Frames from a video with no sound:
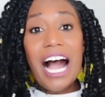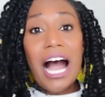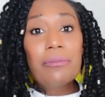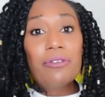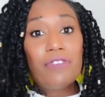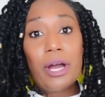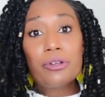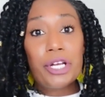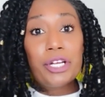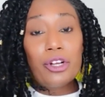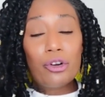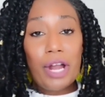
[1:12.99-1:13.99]
I'm the founder
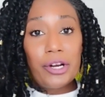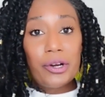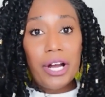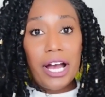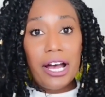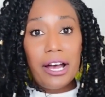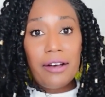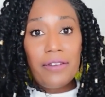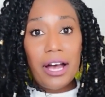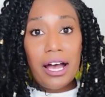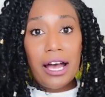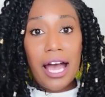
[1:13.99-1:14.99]
and creator
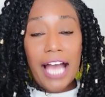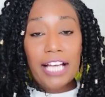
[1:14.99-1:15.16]
of our